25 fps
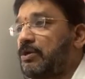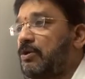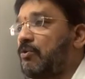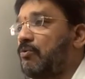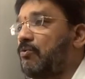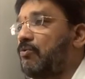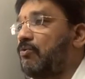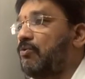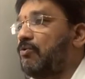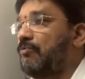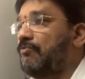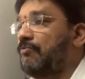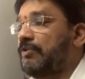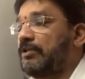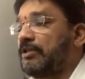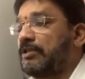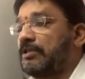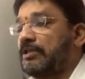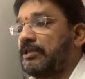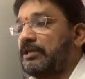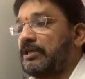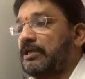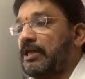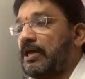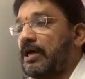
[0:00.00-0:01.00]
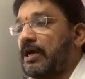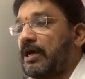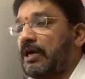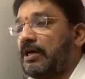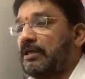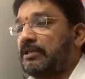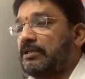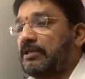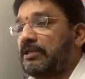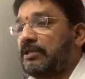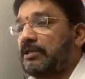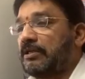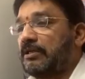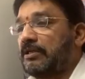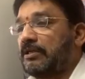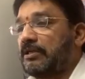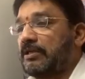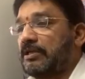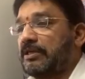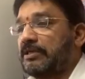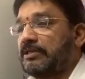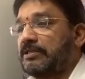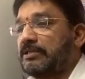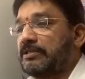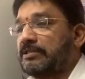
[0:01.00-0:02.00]
over the other
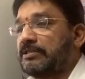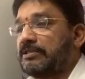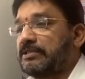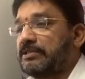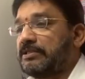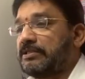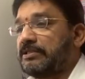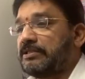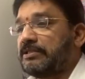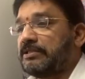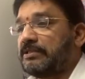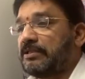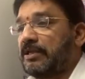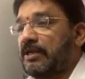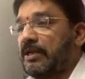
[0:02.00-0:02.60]
agencies